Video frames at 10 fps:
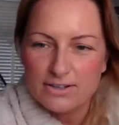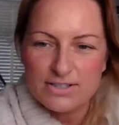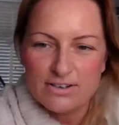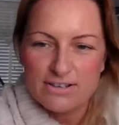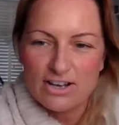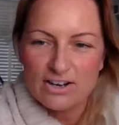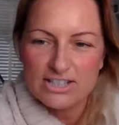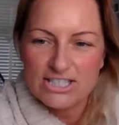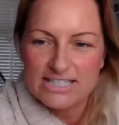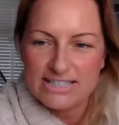I'm sorry,
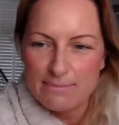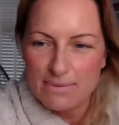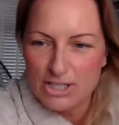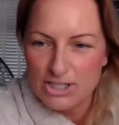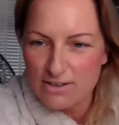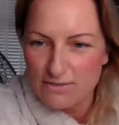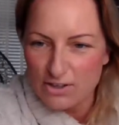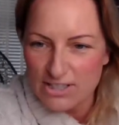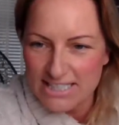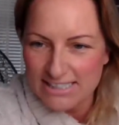Colin's just saying, make sure you've
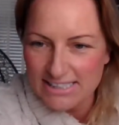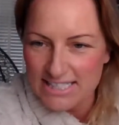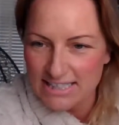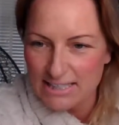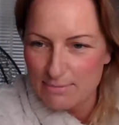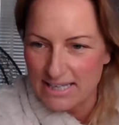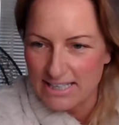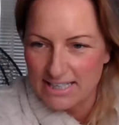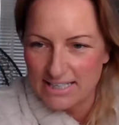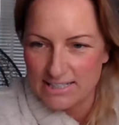not tilted the
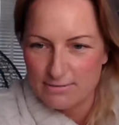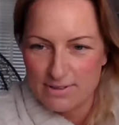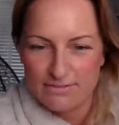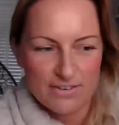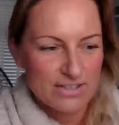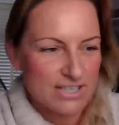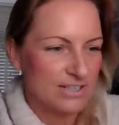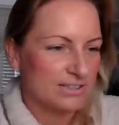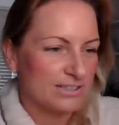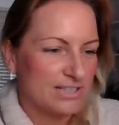mic. It hears from the front
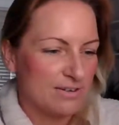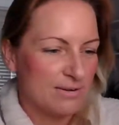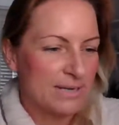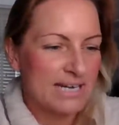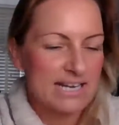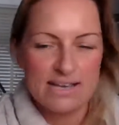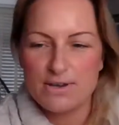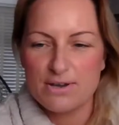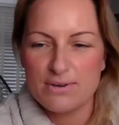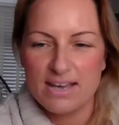and not the top. Can you hear
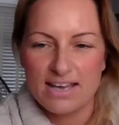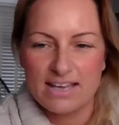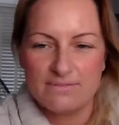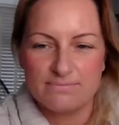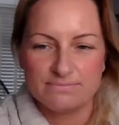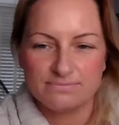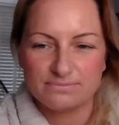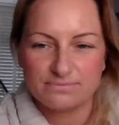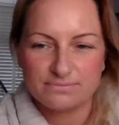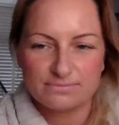me okay?
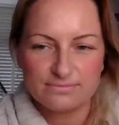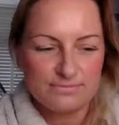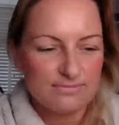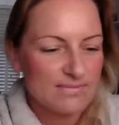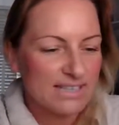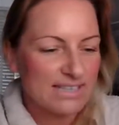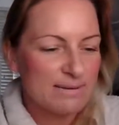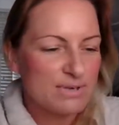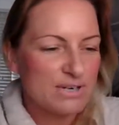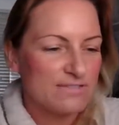
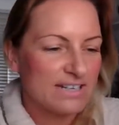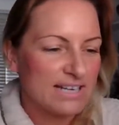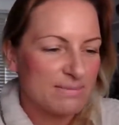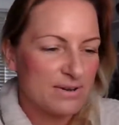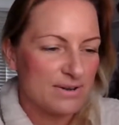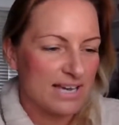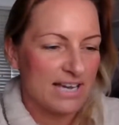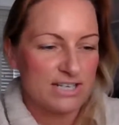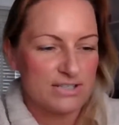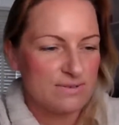Let me know if you can hear me
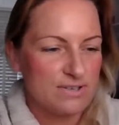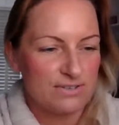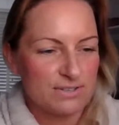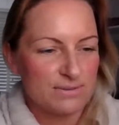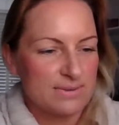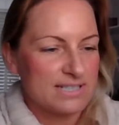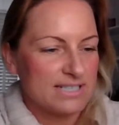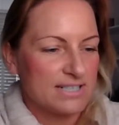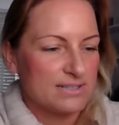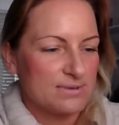okay. I do not want to
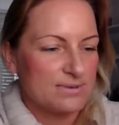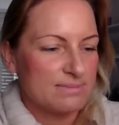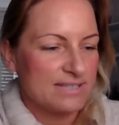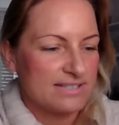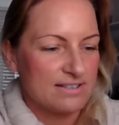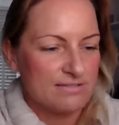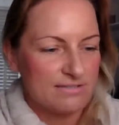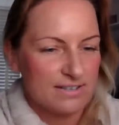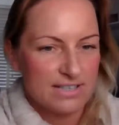sit and talk to myself.